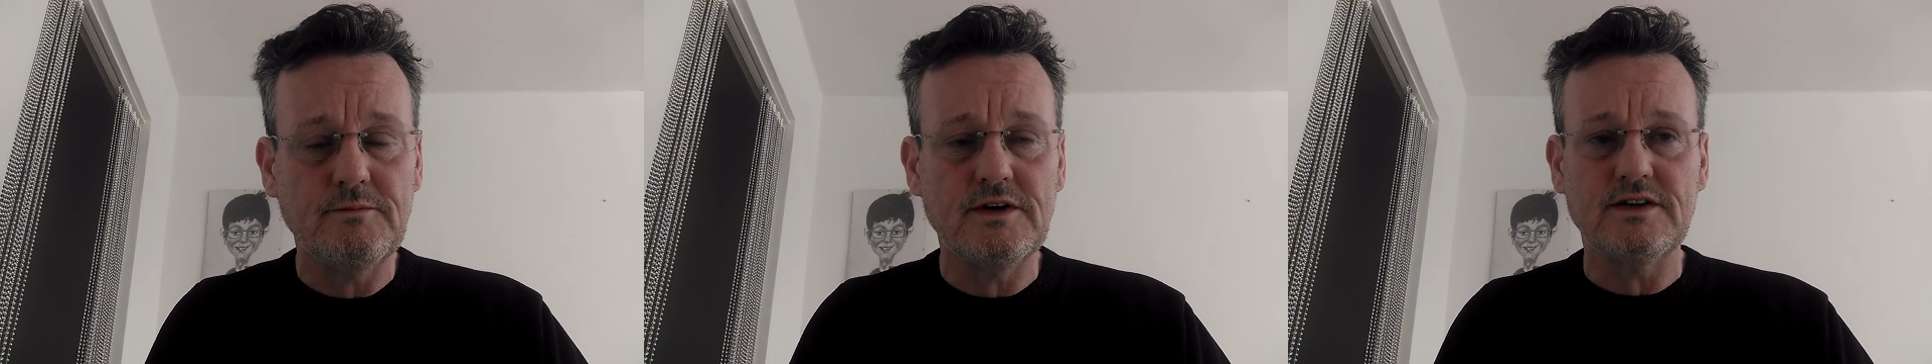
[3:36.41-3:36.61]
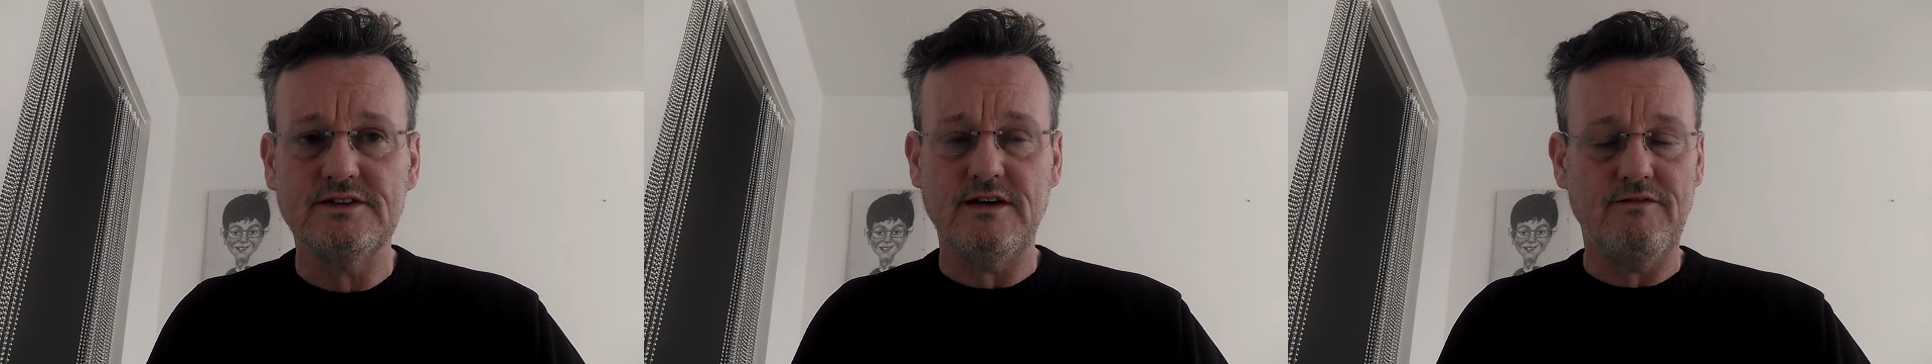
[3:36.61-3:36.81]

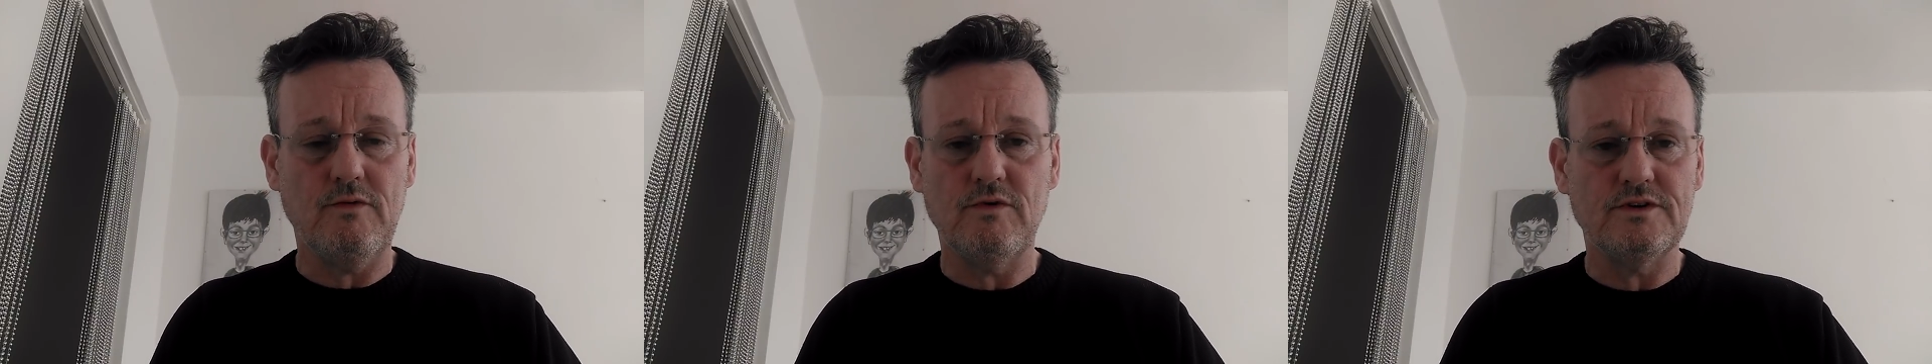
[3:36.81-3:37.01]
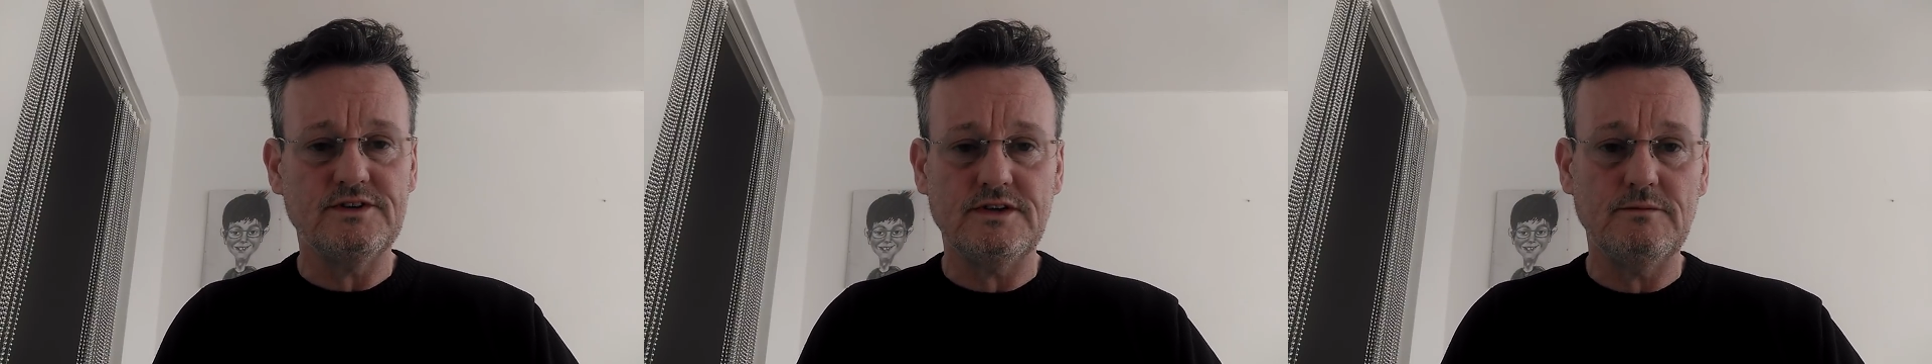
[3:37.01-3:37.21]
because
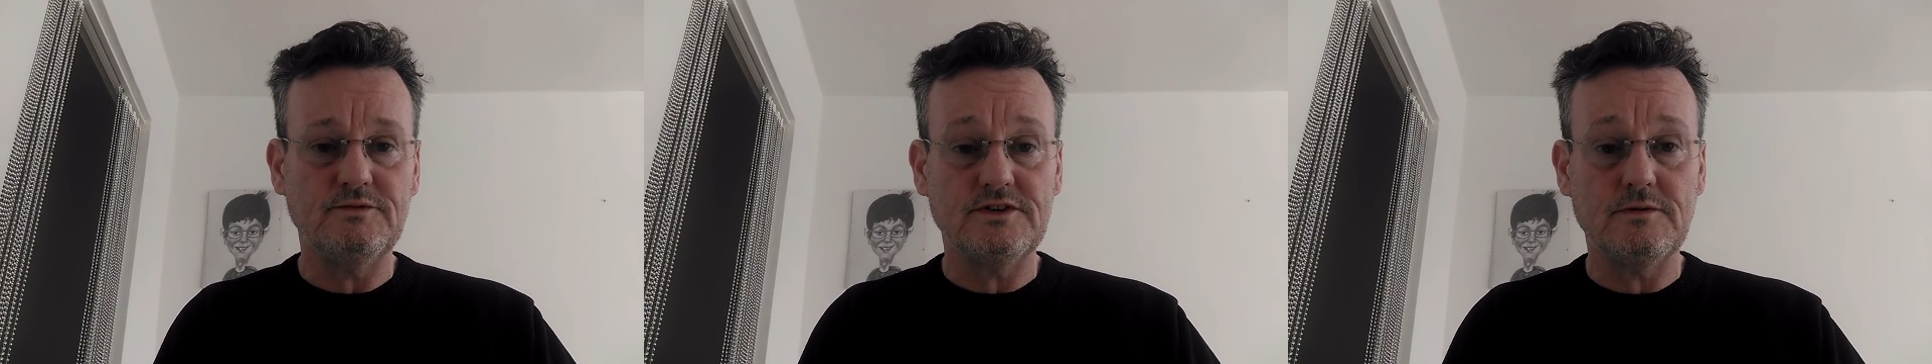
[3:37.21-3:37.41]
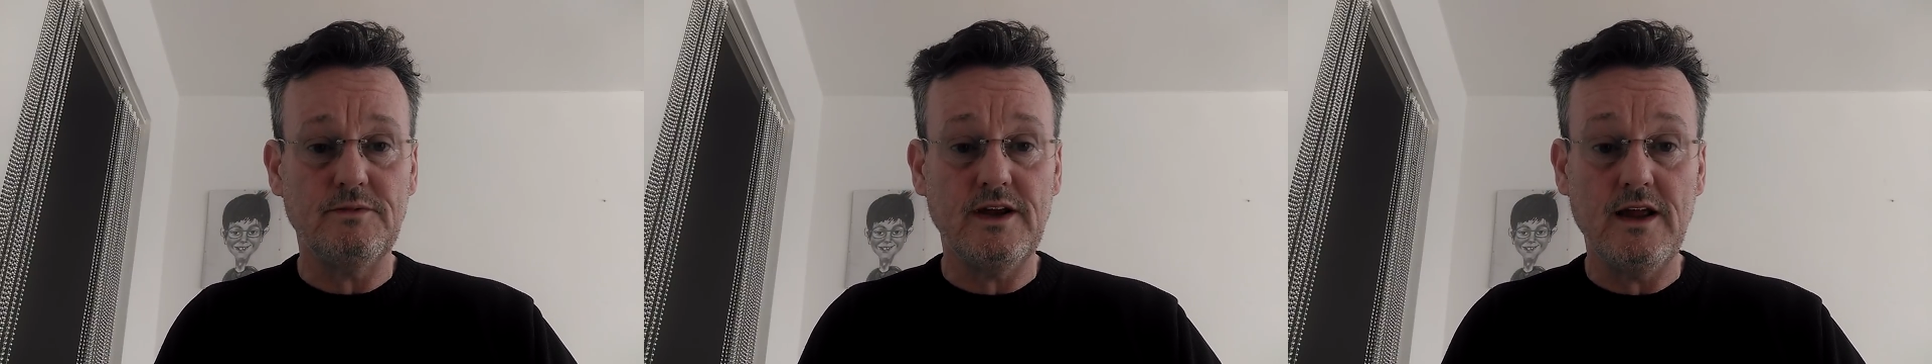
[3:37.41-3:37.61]
everyone
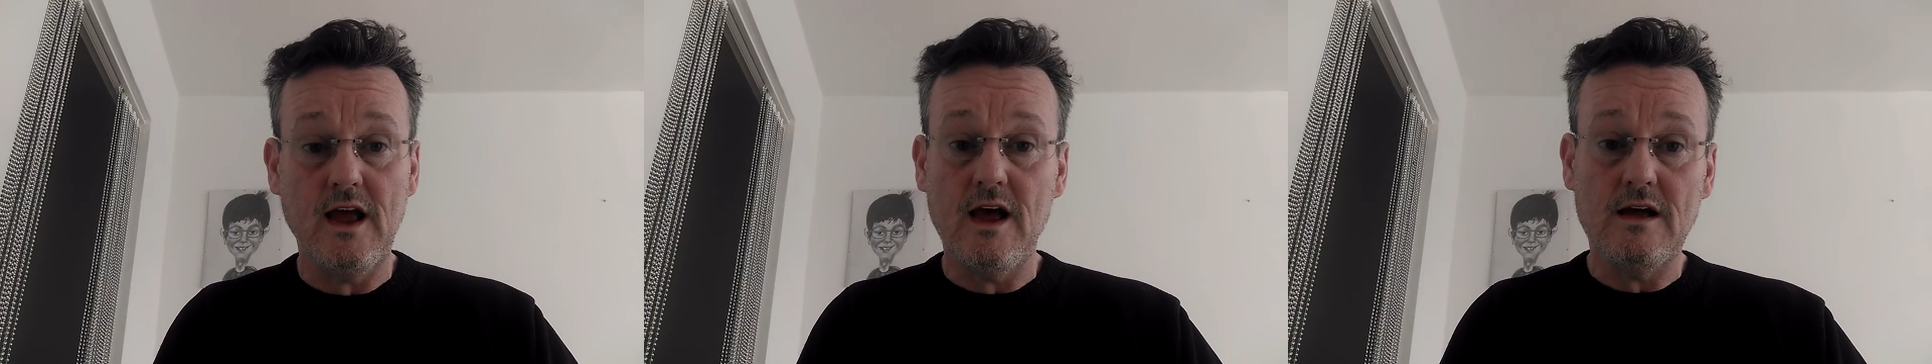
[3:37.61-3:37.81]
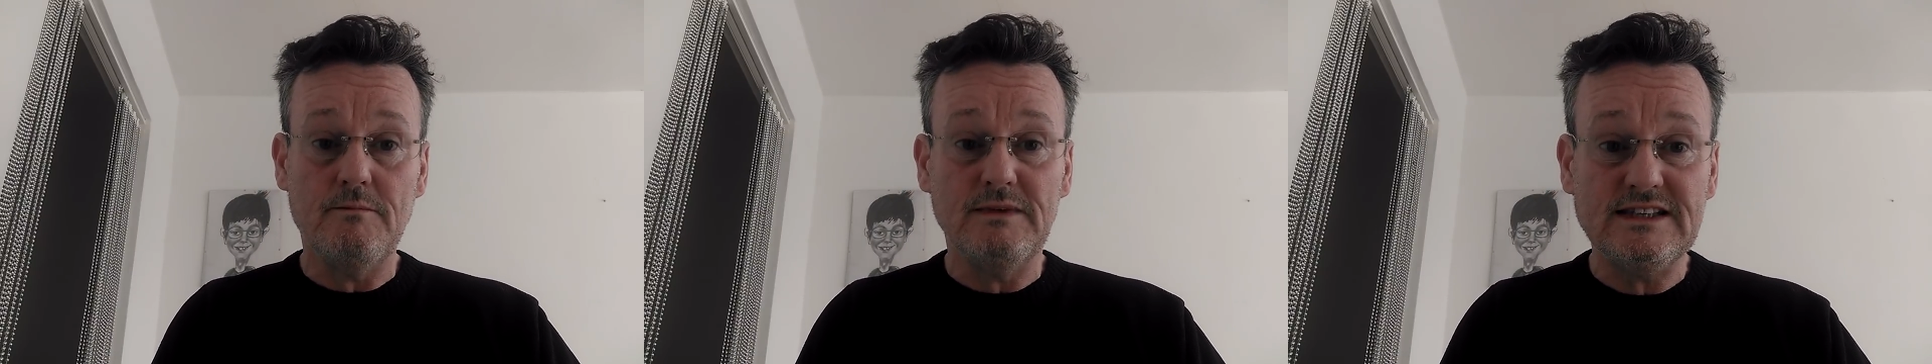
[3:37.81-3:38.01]
seems to be
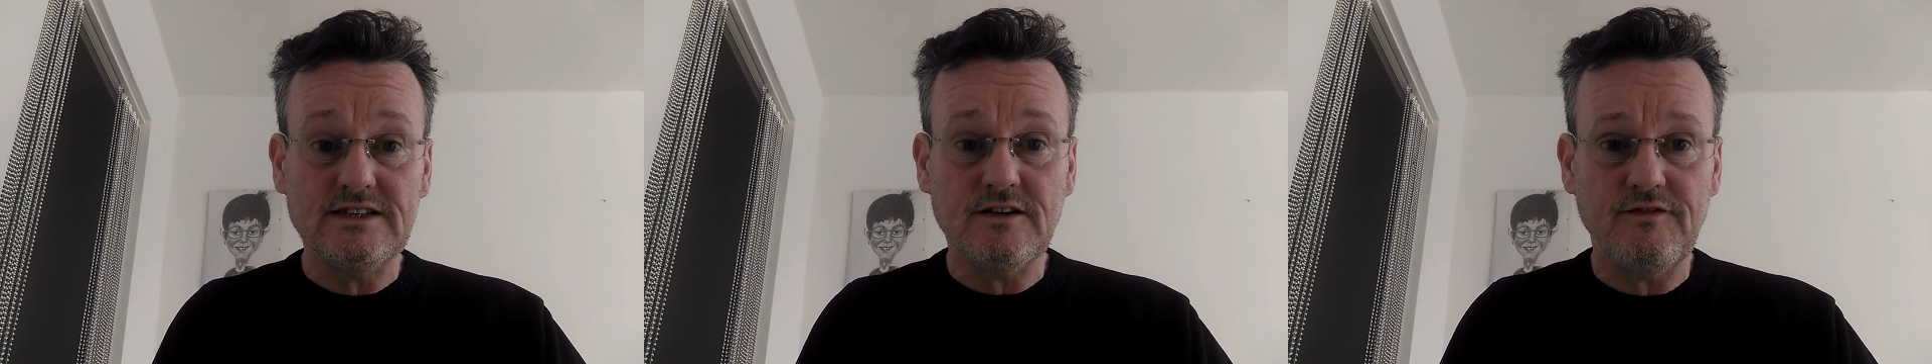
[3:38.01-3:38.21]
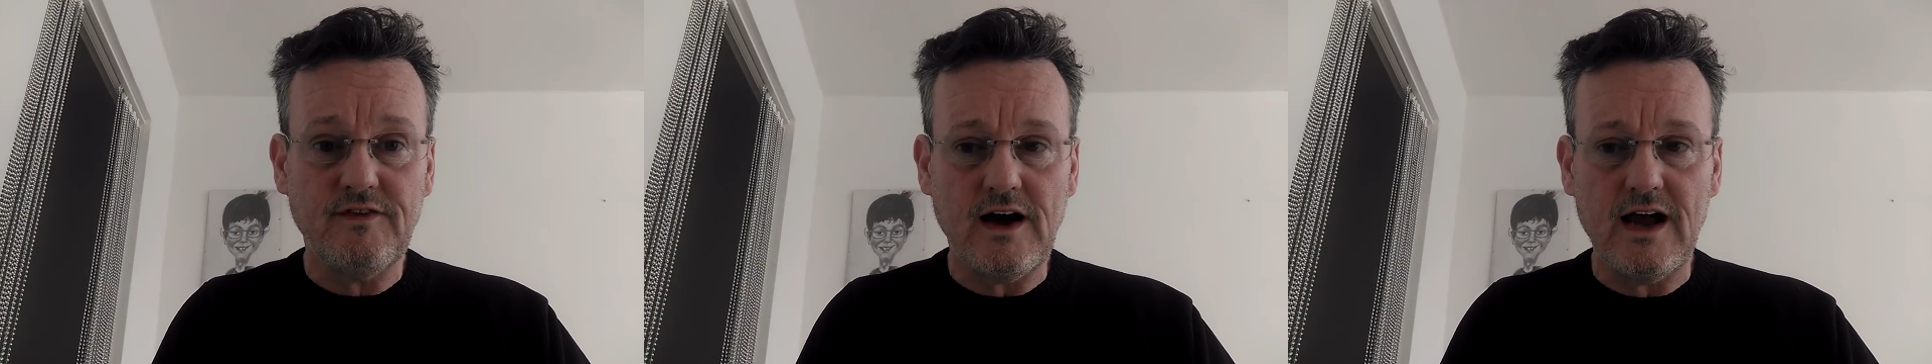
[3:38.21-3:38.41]

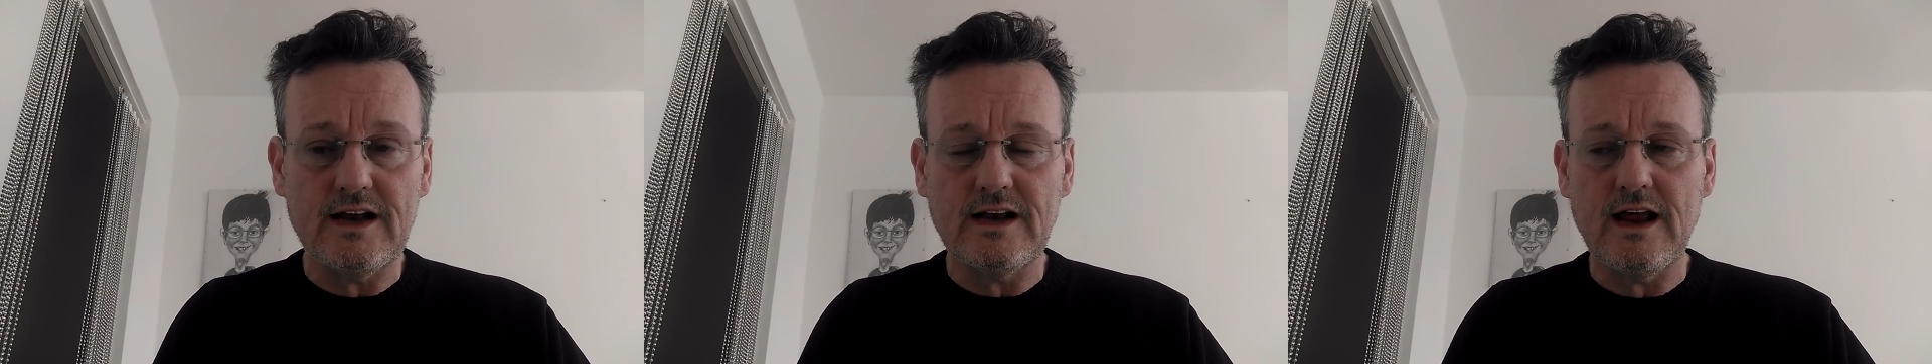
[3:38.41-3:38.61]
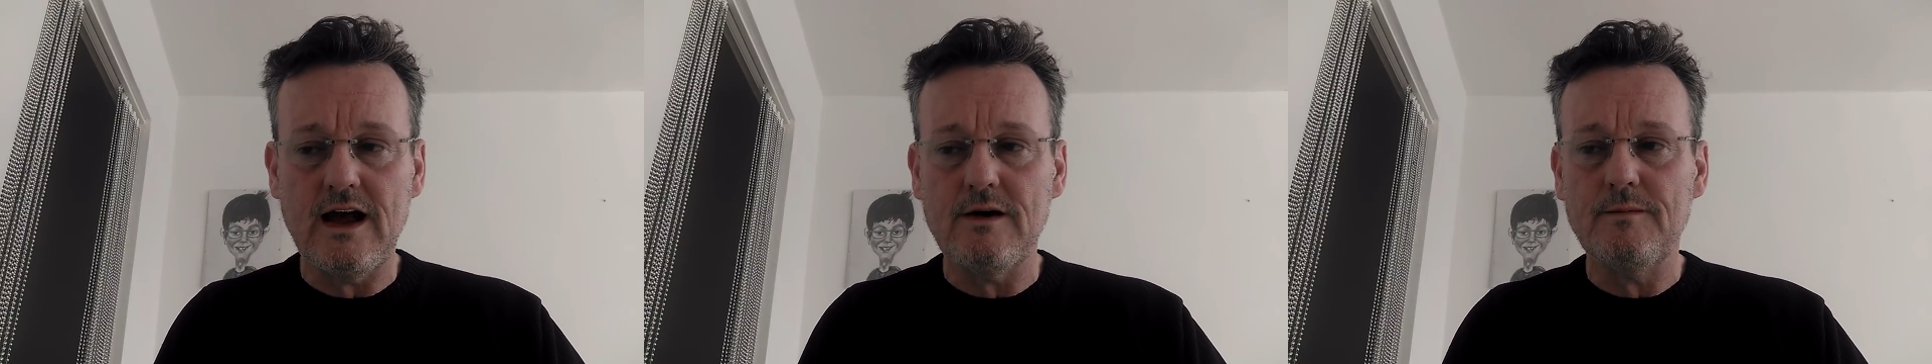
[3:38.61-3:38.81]

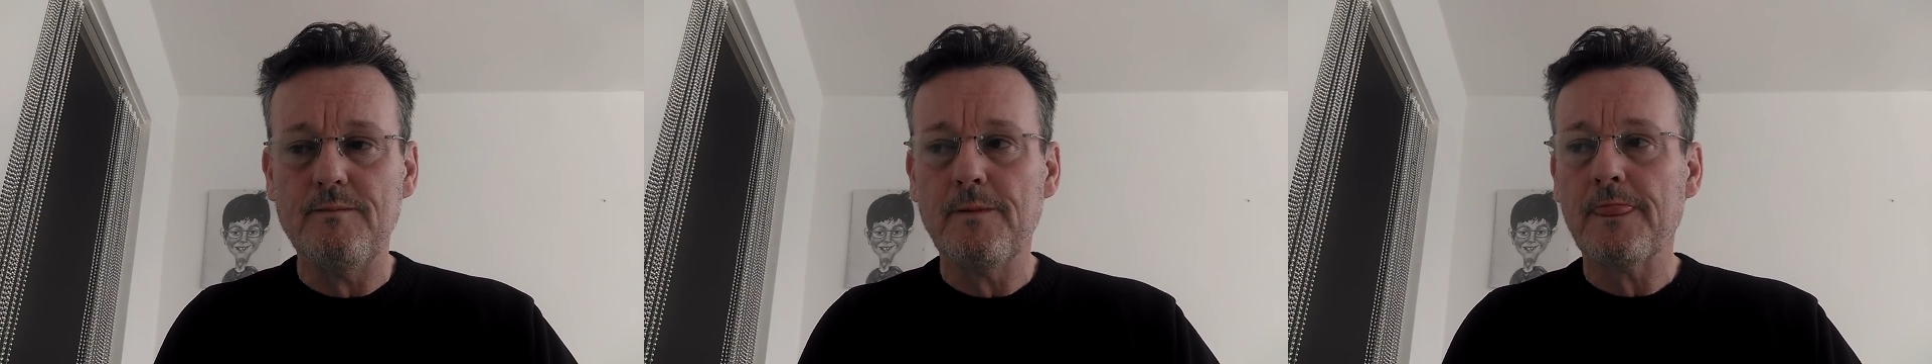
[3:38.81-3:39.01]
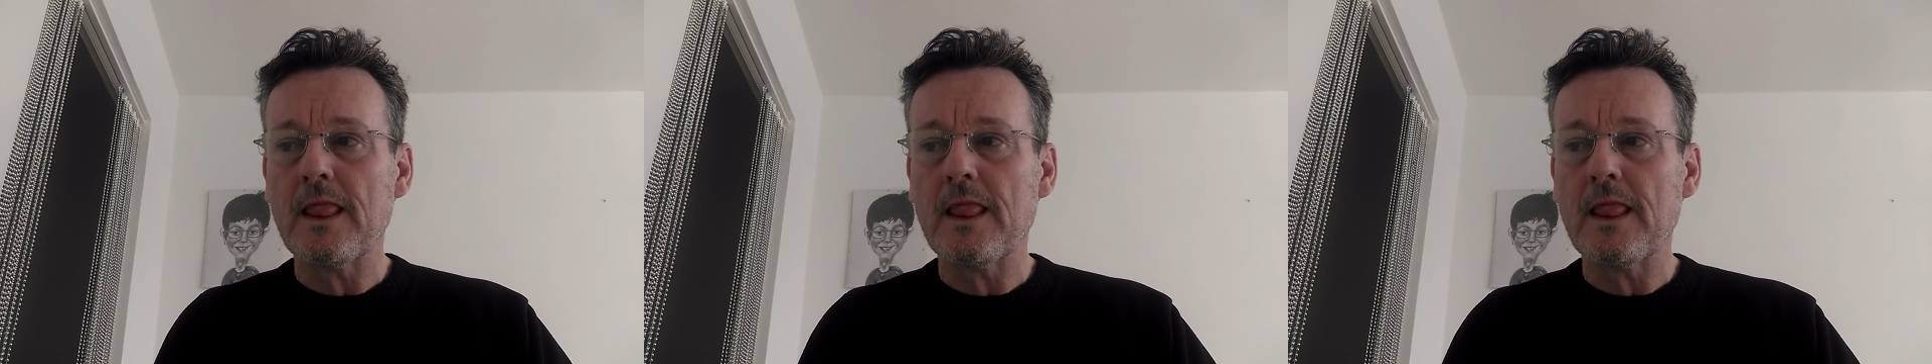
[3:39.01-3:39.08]
mystified now.